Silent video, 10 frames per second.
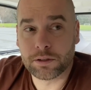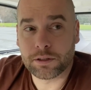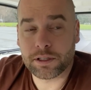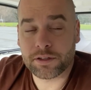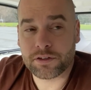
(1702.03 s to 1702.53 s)

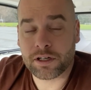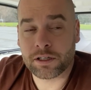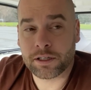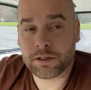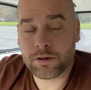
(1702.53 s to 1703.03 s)
It's kind of
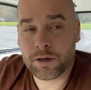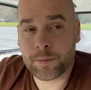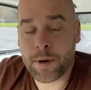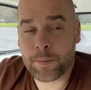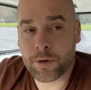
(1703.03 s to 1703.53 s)
like, oh, I
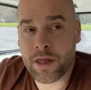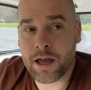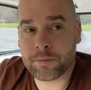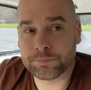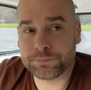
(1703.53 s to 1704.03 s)
remember
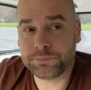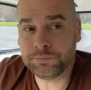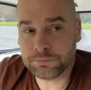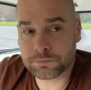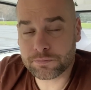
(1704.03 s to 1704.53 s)

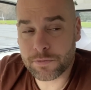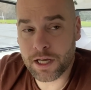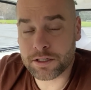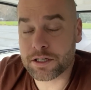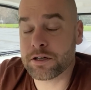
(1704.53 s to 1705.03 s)

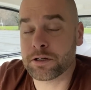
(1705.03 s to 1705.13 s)
that deer,